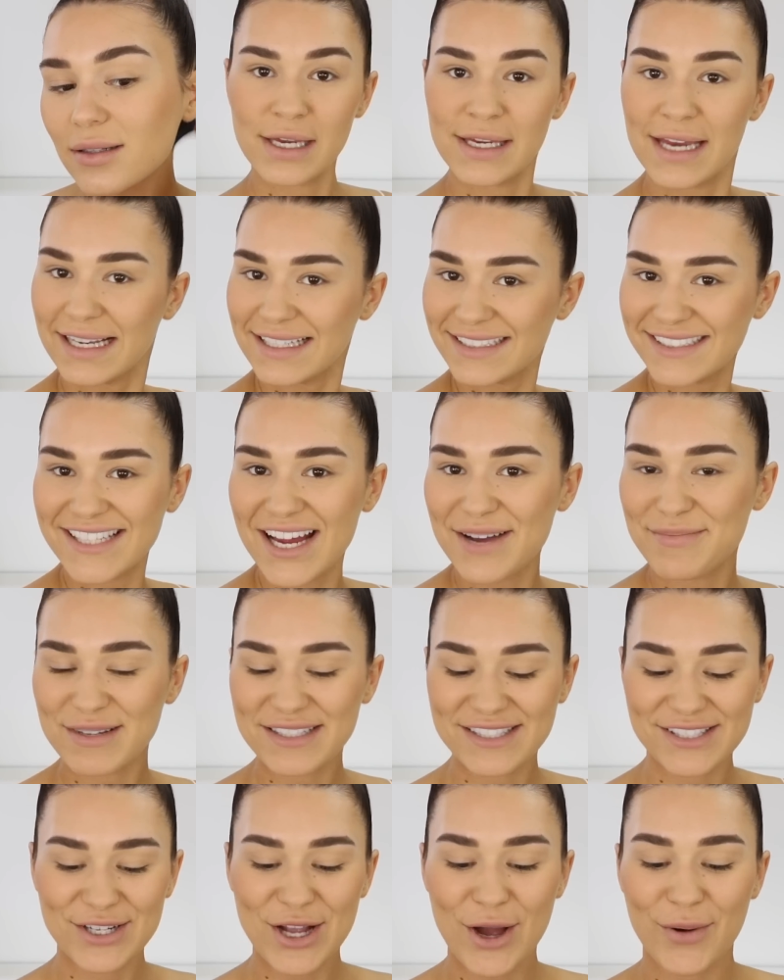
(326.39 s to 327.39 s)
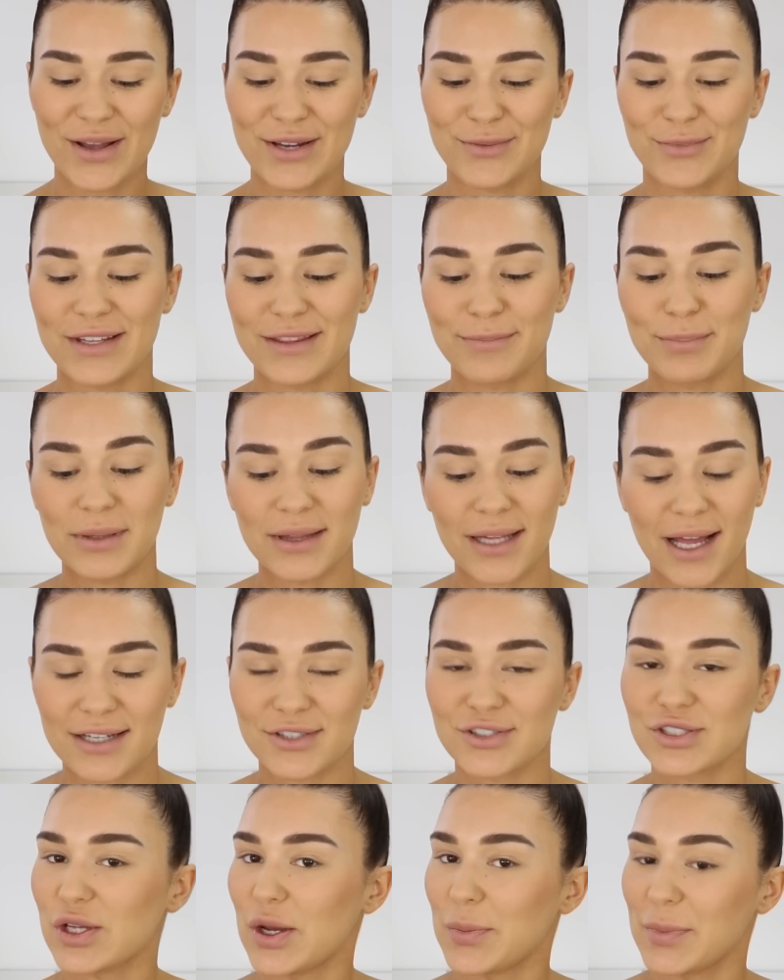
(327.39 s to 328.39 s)
Next up is to go in with
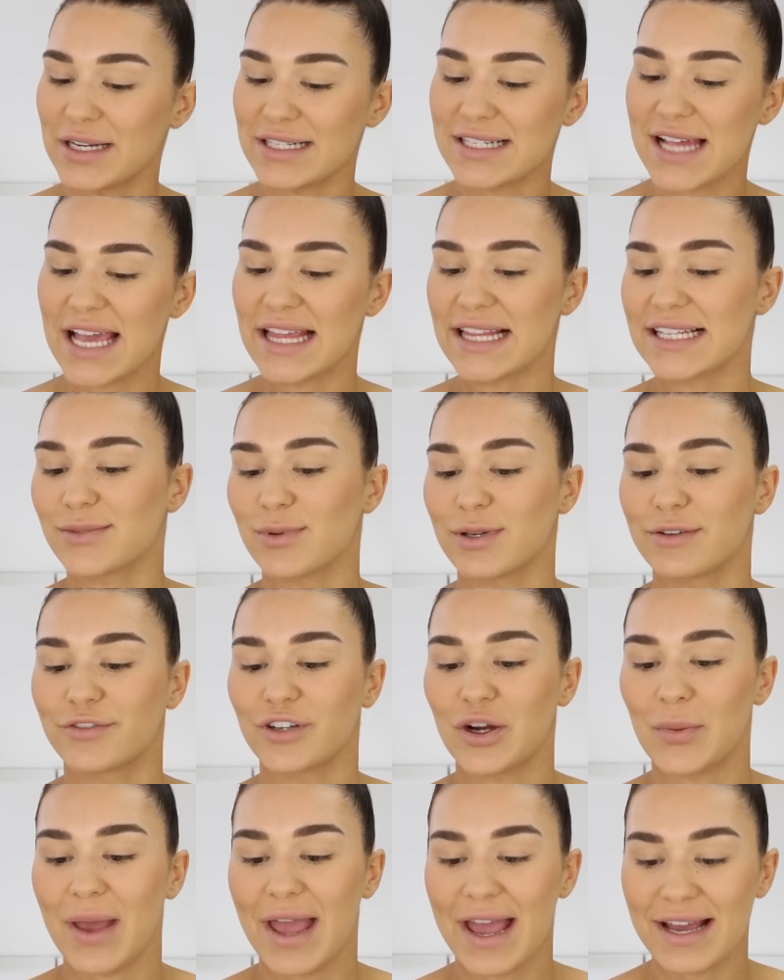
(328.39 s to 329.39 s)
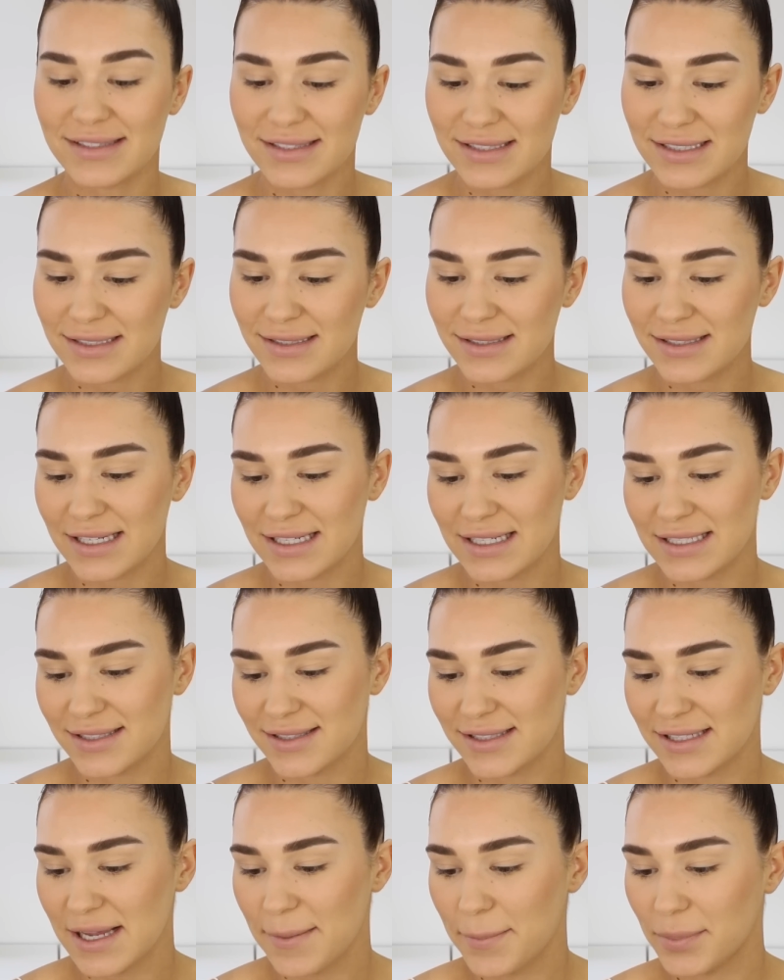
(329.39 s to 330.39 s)
blush. So I'm gonna take this one from Essence. It is
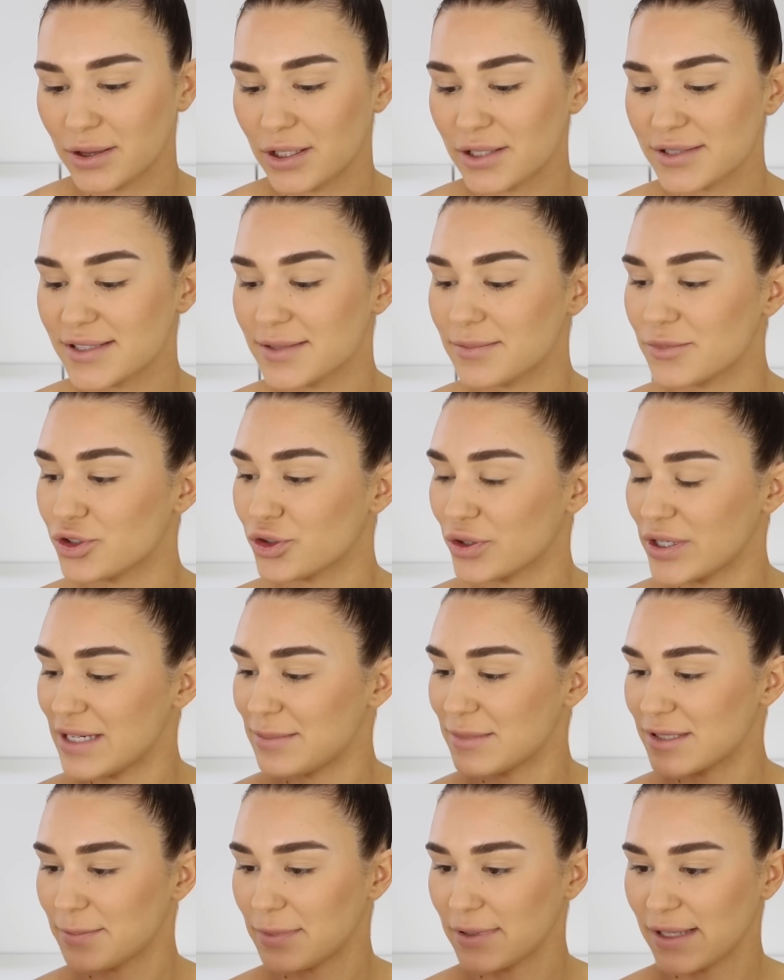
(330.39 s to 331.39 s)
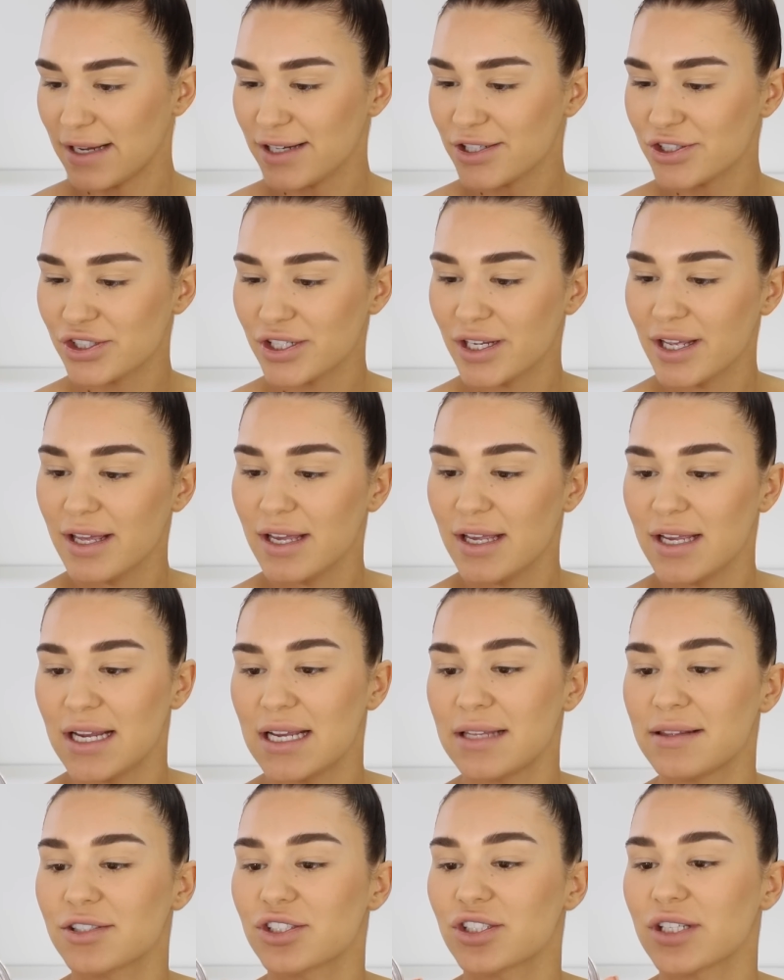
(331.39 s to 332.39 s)
the Blossom Dreams blush
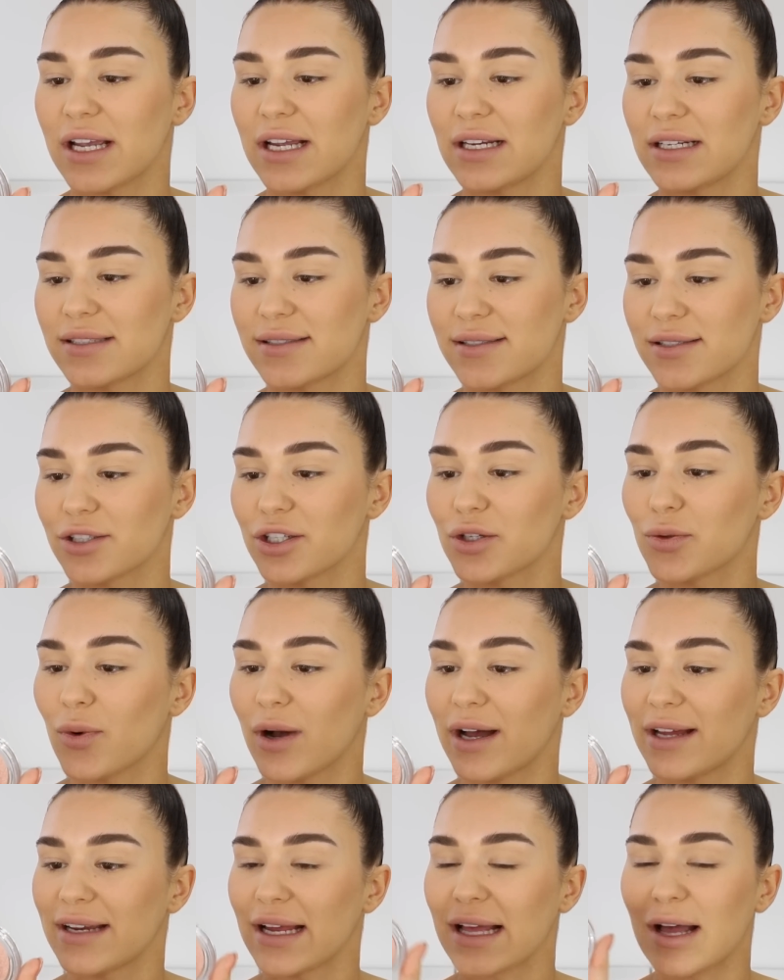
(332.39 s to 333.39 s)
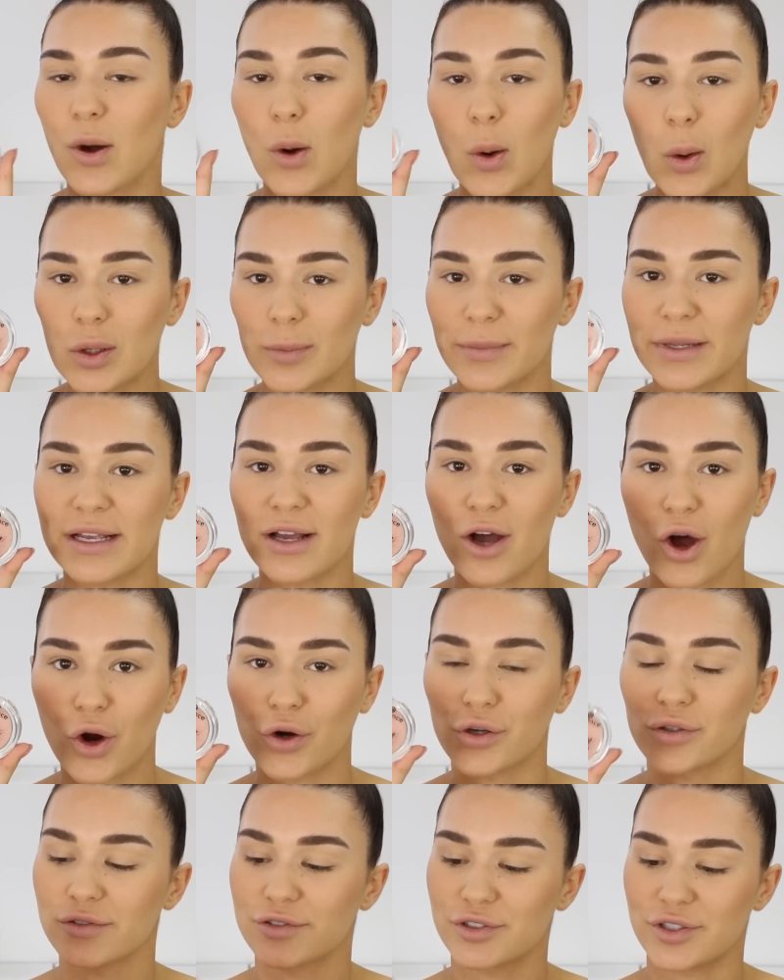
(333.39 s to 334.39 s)
in the shade 01 Call Me
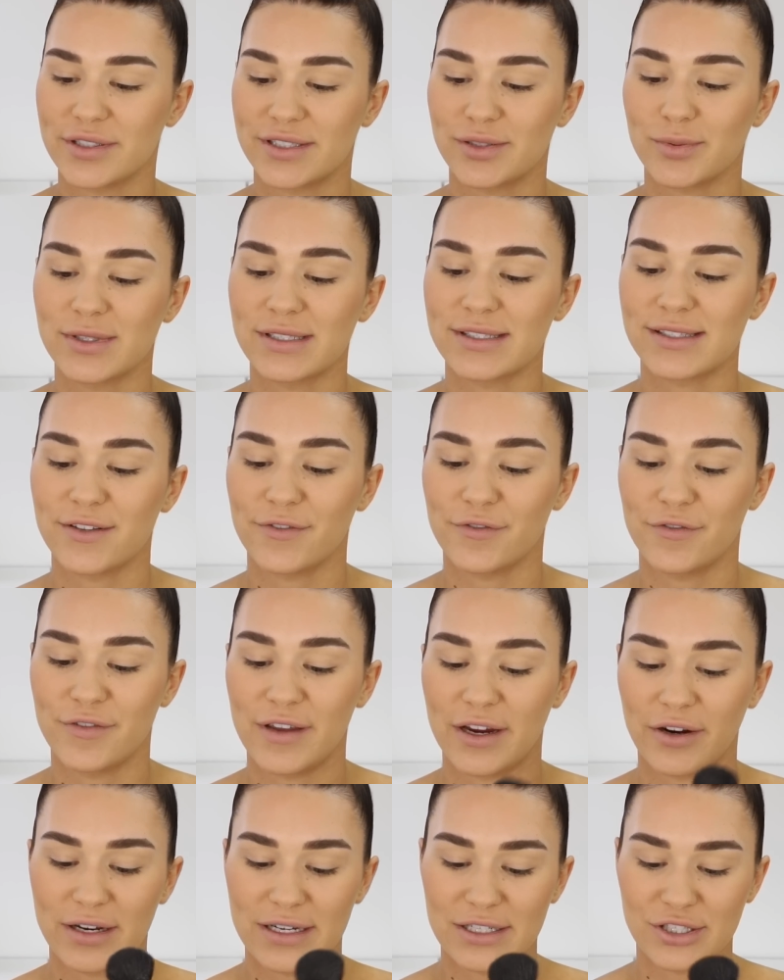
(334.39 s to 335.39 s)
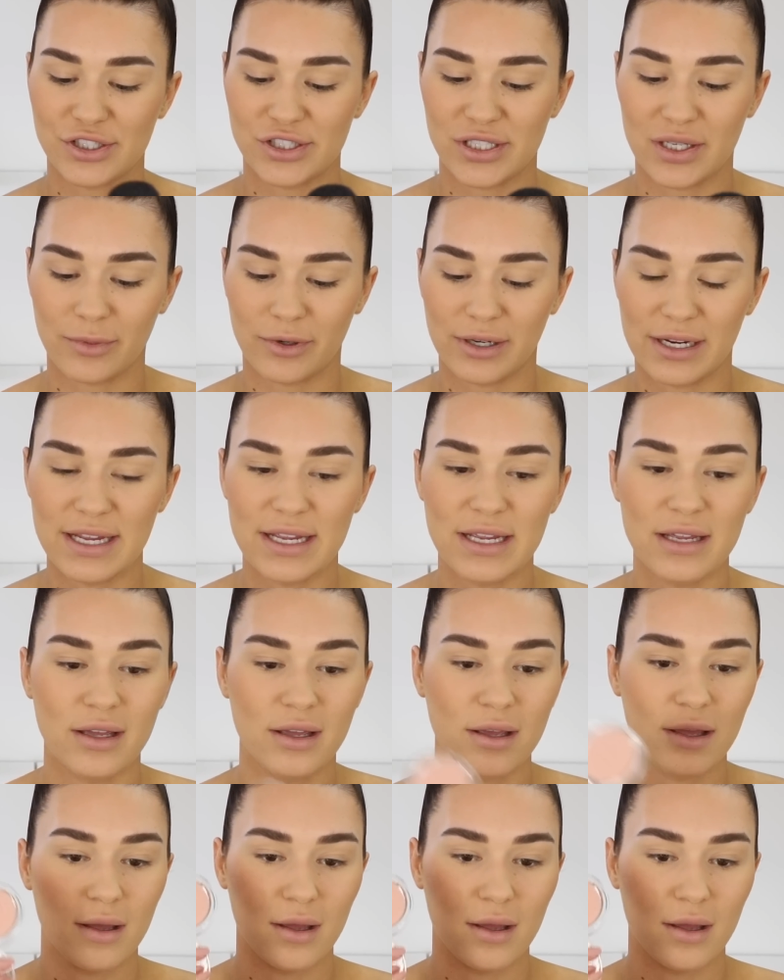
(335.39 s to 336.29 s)
Coral. So this one's very shimmery.